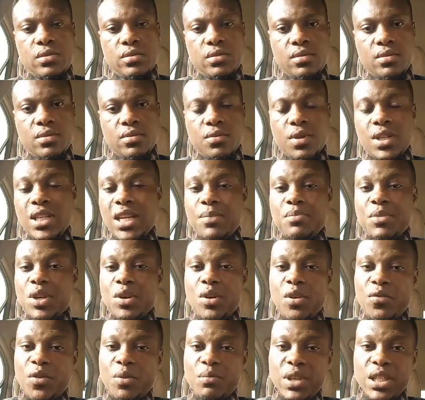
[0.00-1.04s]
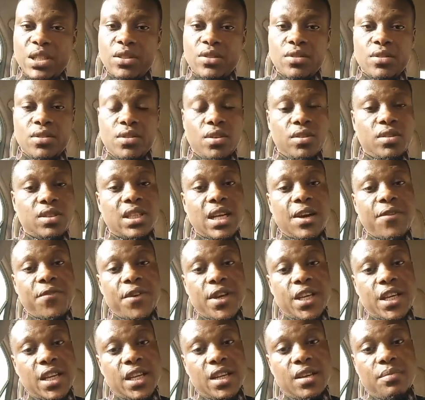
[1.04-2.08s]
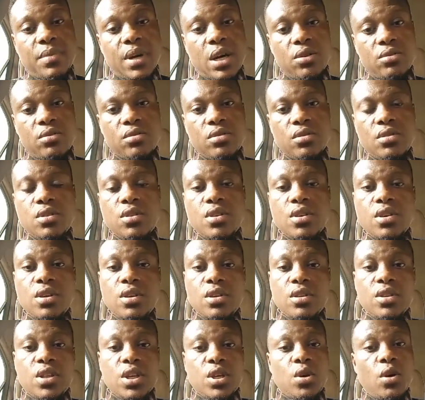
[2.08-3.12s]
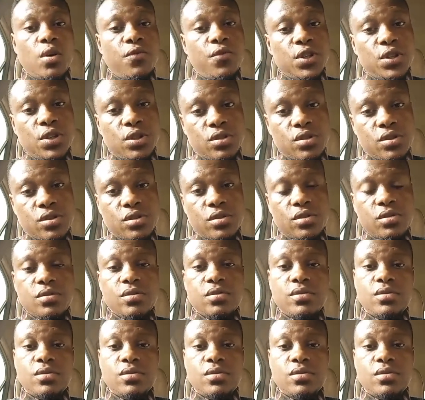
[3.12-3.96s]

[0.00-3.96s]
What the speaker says: When I mean government, don't start thinking about the governors,